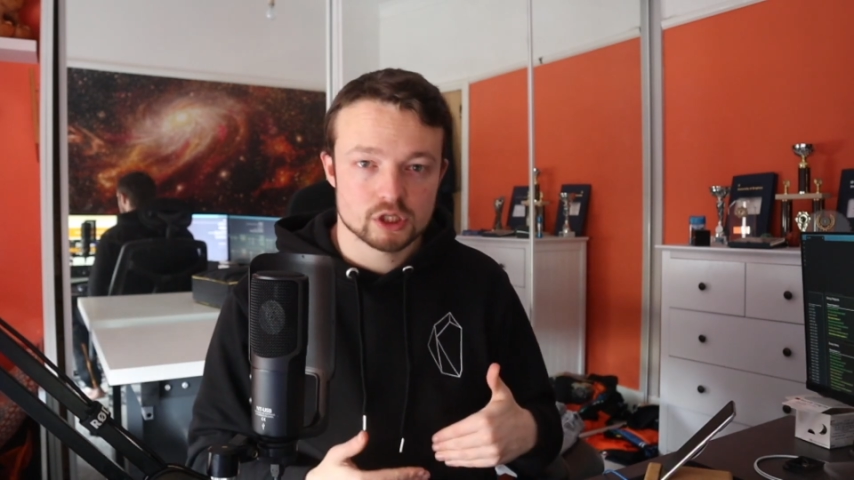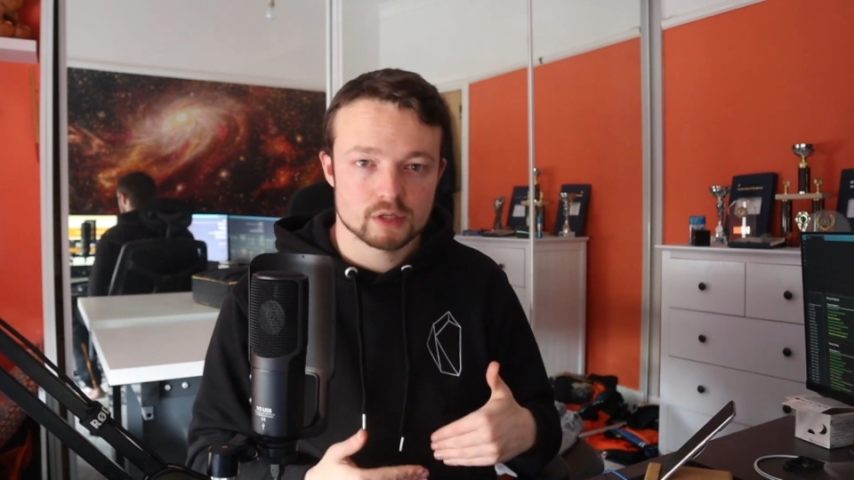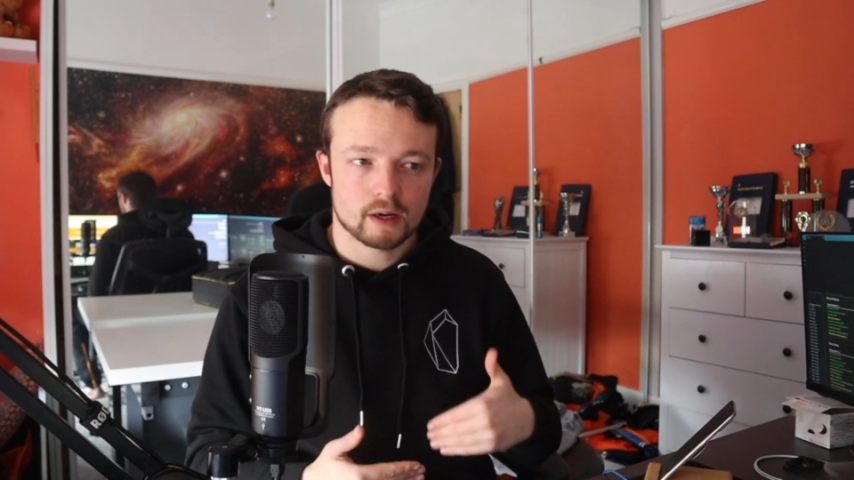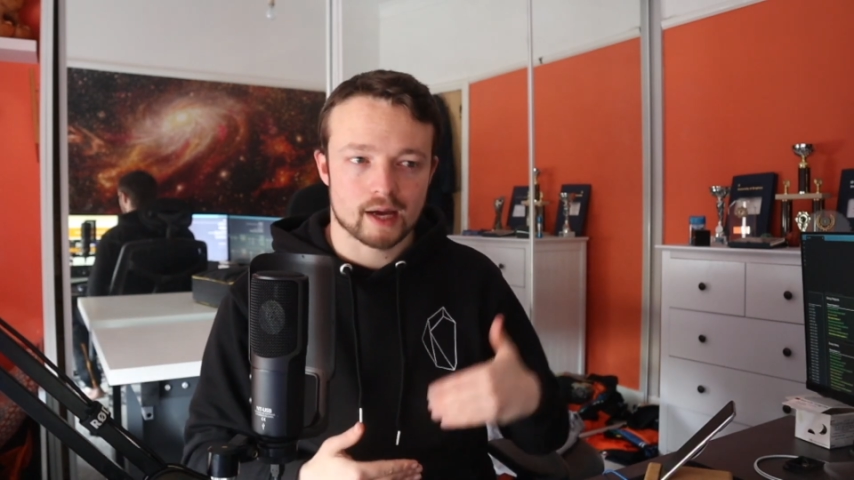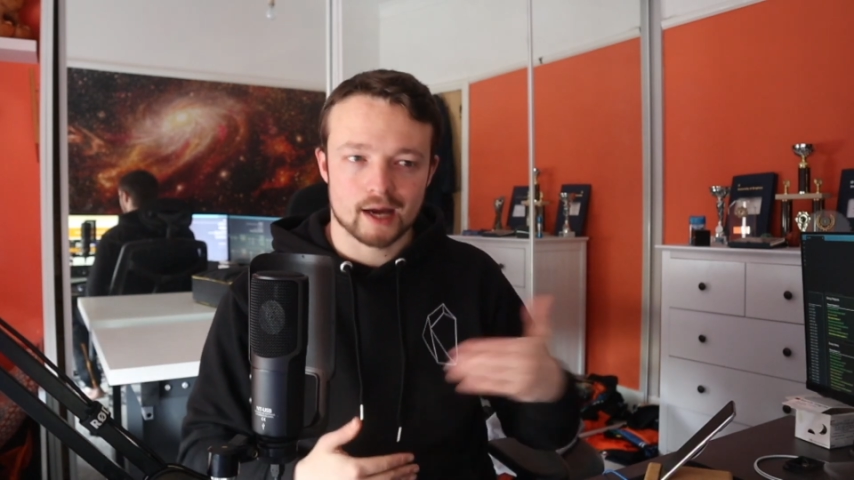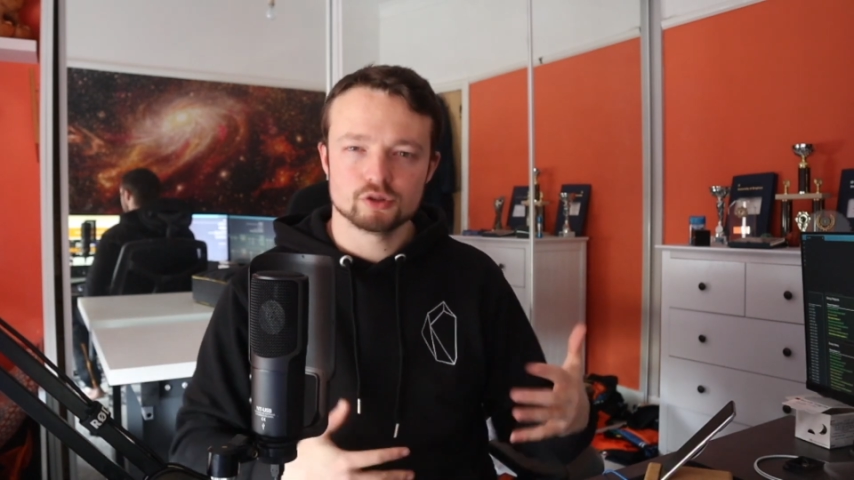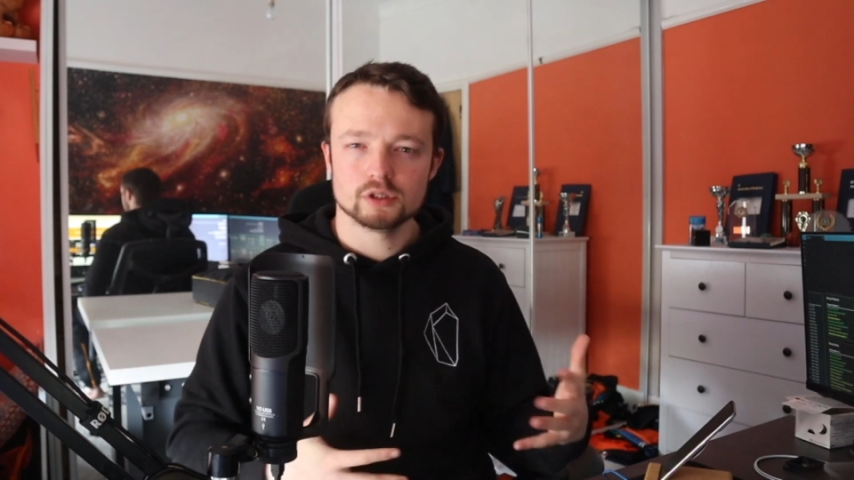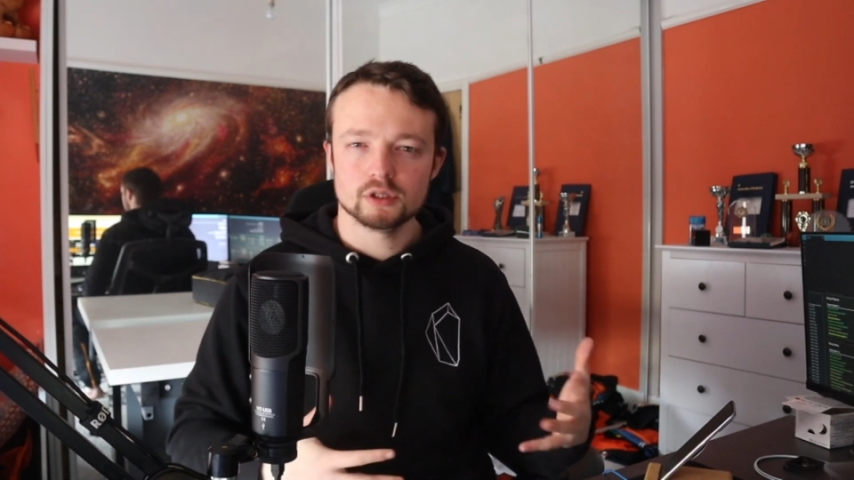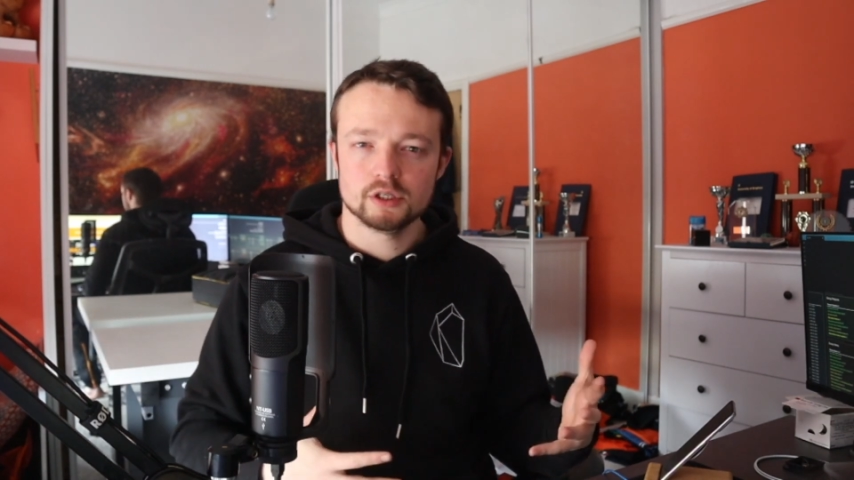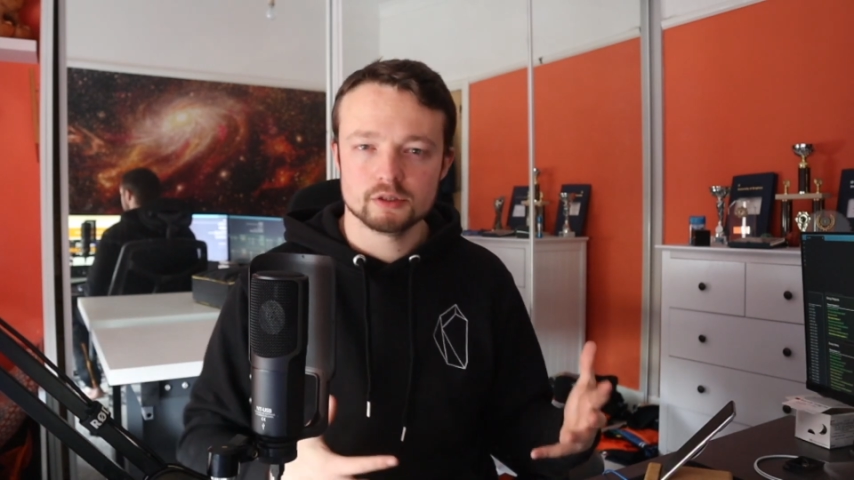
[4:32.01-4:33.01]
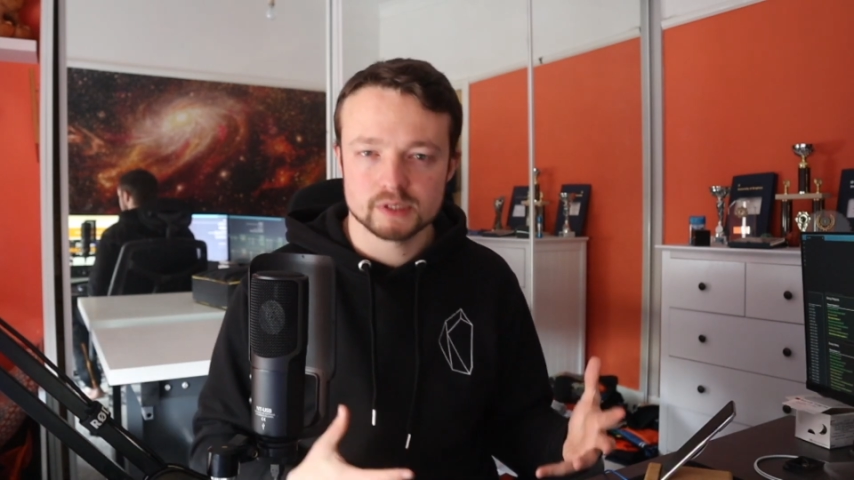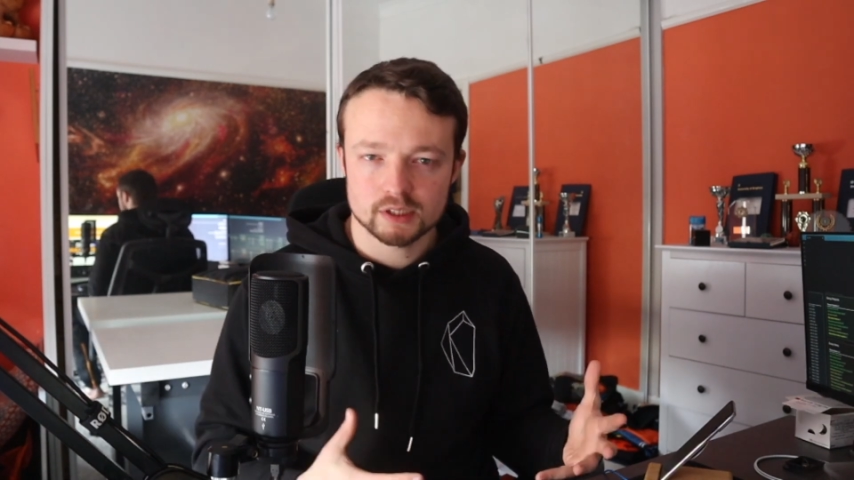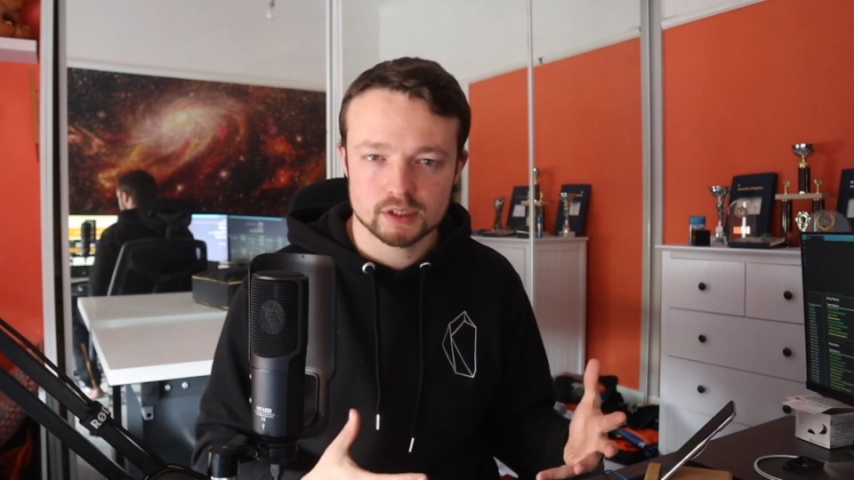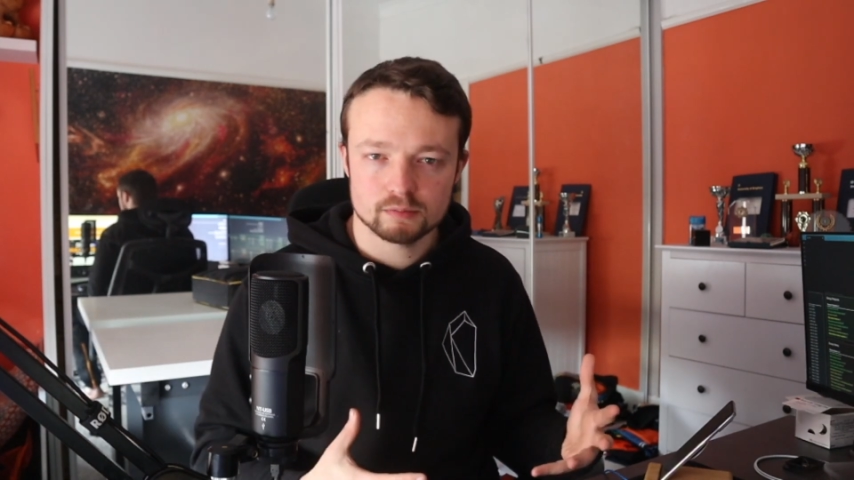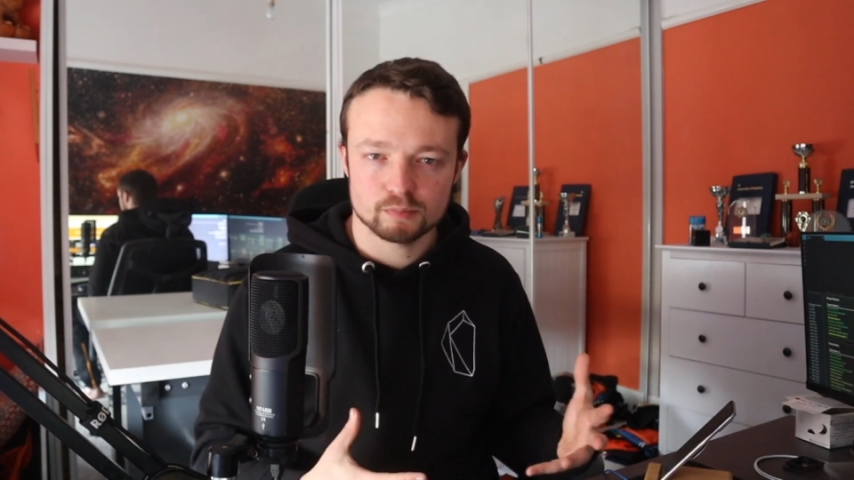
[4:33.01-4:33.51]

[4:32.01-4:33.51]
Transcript: about how to learn Obsidian,